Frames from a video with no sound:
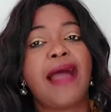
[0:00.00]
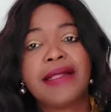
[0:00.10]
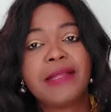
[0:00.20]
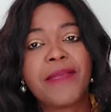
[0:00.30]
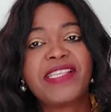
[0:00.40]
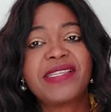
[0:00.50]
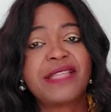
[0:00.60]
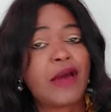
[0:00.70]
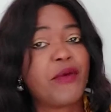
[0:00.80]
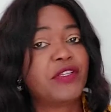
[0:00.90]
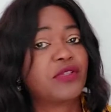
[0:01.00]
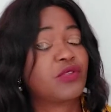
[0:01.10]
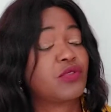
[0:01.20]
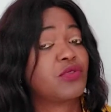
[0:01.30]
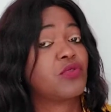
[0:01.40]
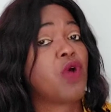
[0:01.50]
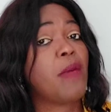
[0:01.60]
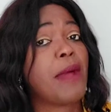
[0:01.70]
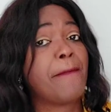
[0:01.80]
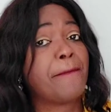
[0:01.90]
And the person that was to
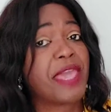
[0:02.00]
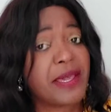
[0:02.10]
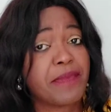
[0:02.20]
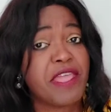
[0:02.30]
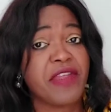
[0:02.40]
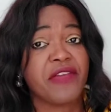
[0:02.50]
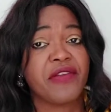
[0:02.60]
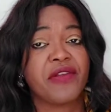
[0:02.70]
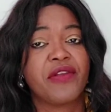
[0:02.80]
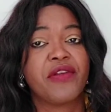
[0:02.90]
come and pick me